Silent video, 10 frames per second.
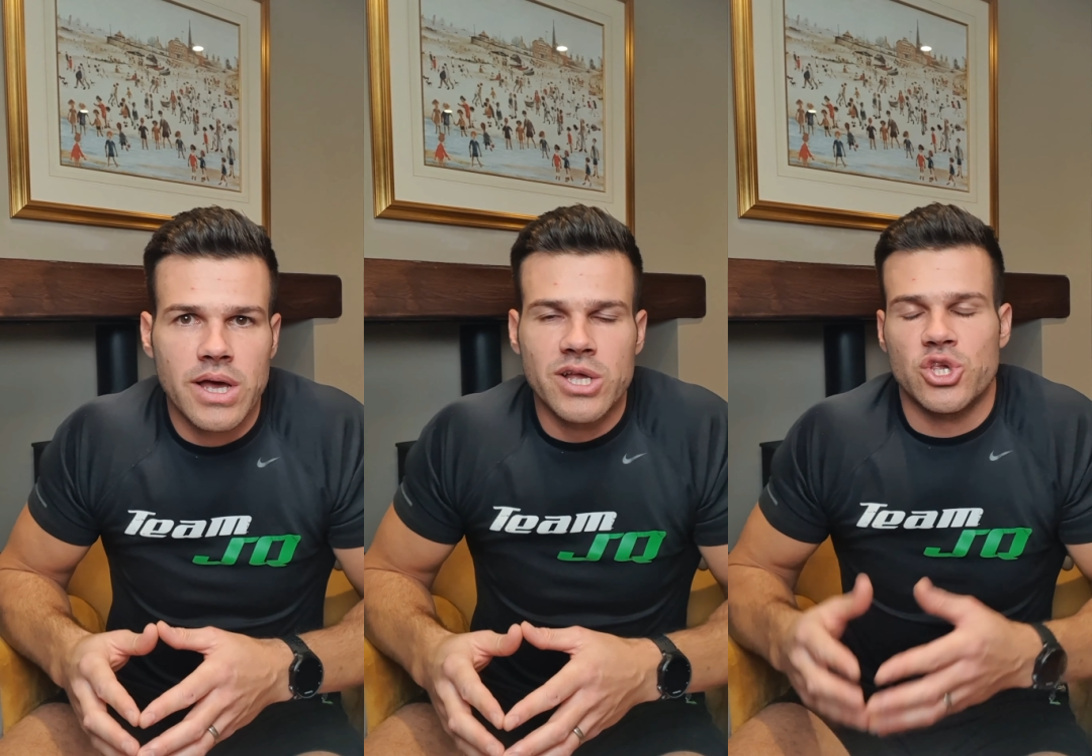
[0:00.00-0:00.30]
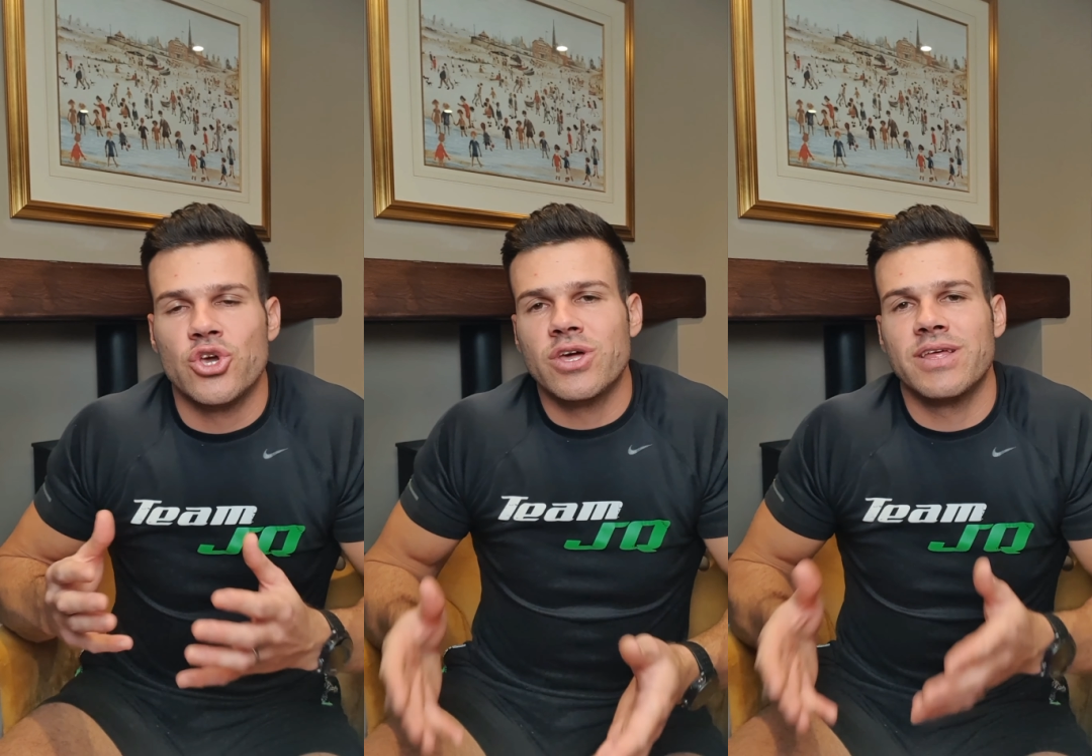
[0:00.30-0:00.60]
So
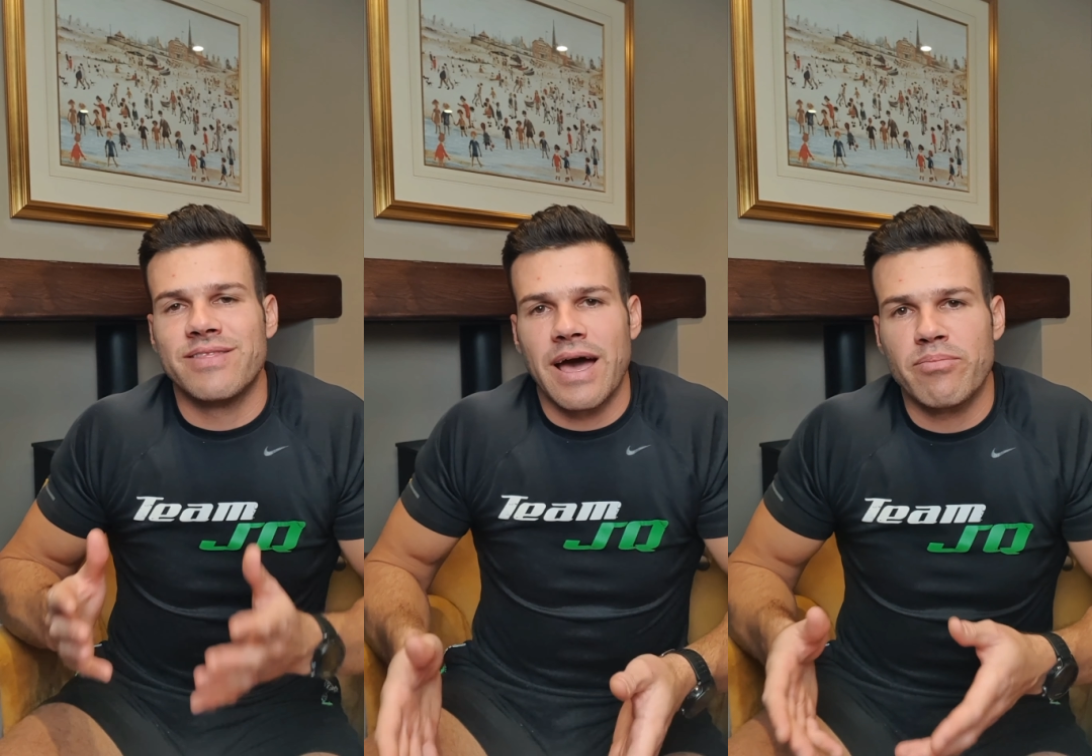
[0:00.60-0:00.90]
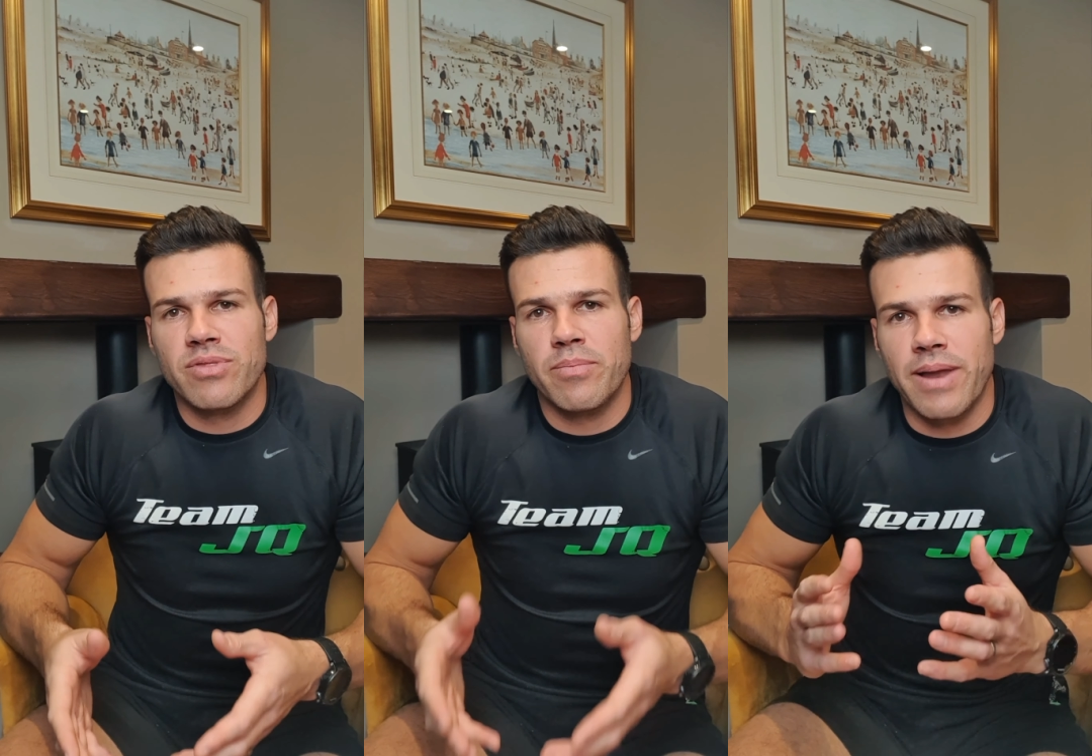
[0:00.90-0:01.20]
you can
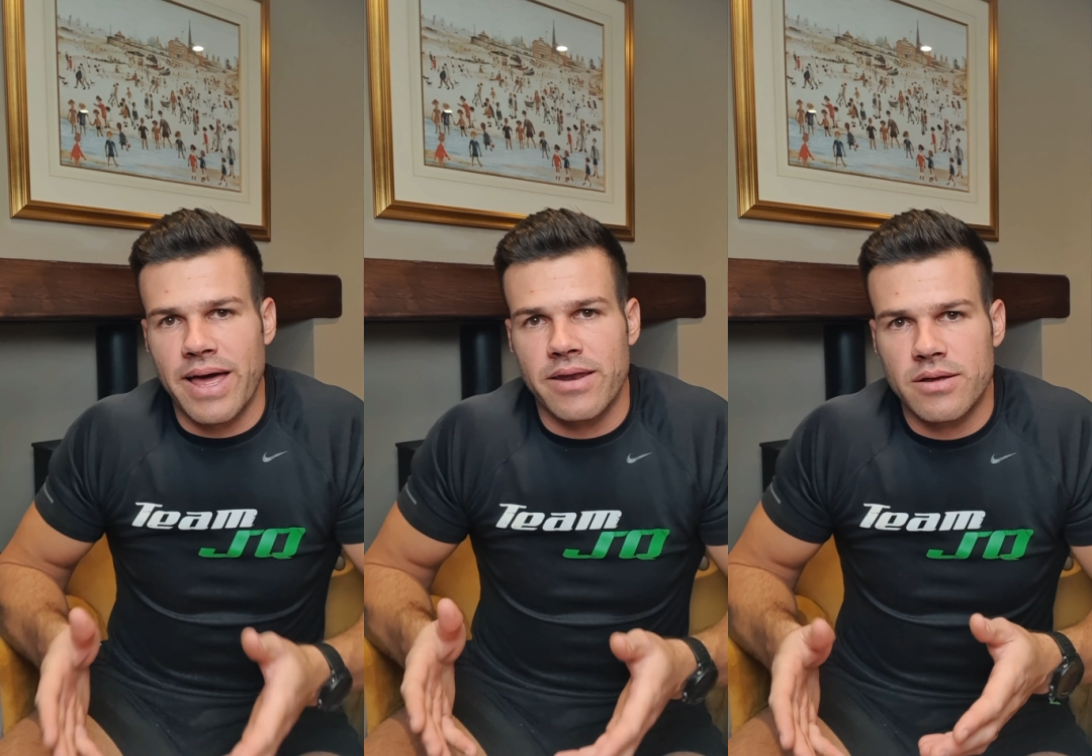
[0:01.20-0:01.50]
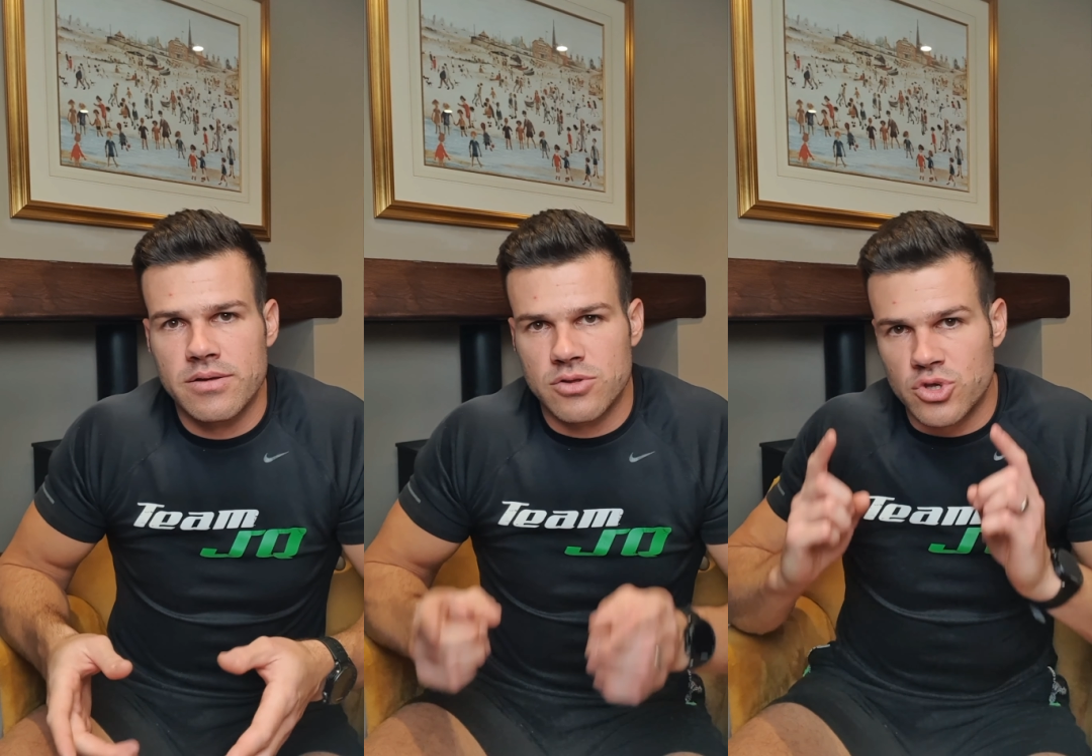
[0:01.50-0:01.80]
adapt the plan
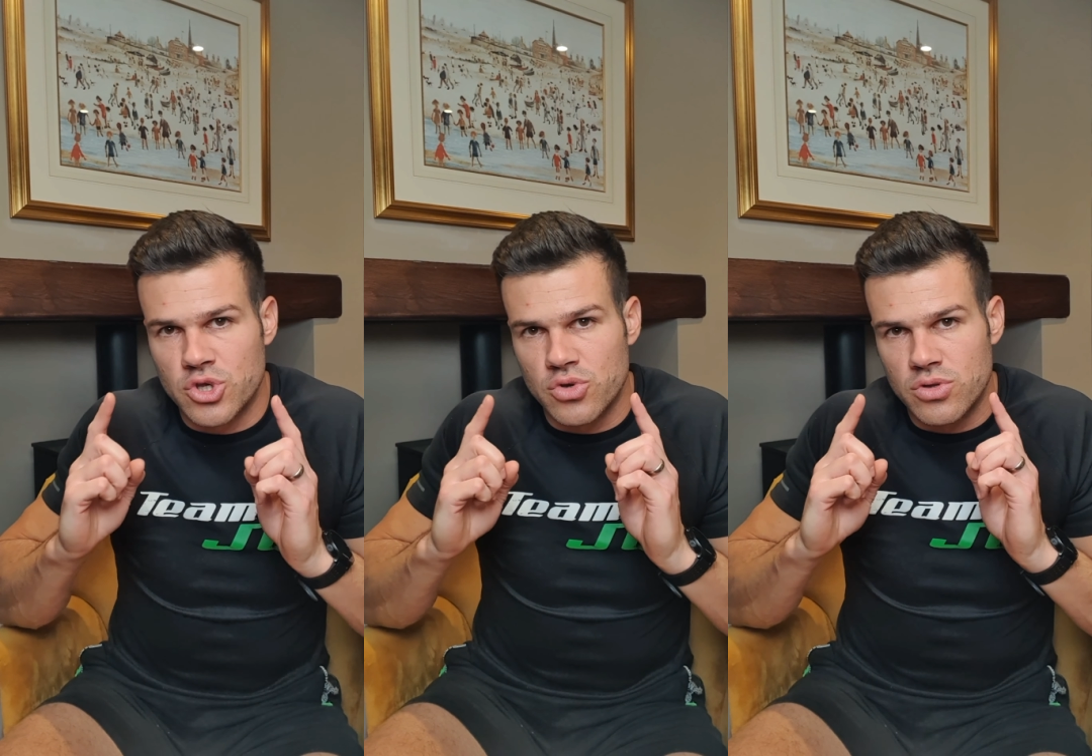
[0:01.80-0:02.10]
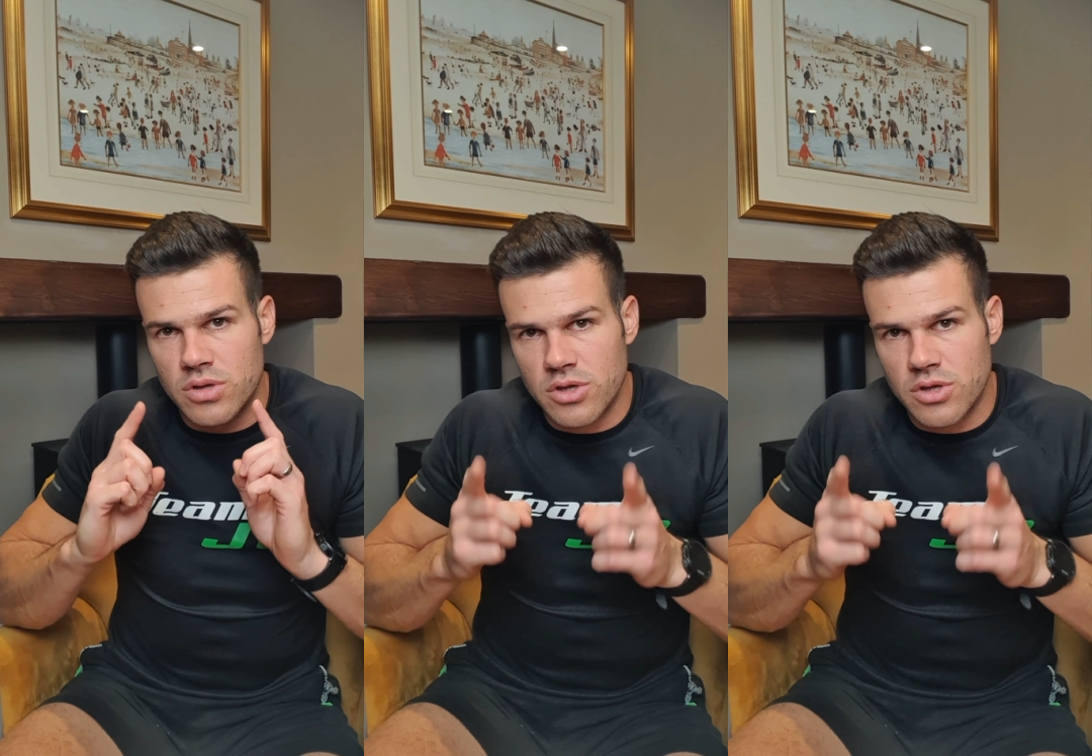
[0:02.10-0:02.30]
to suit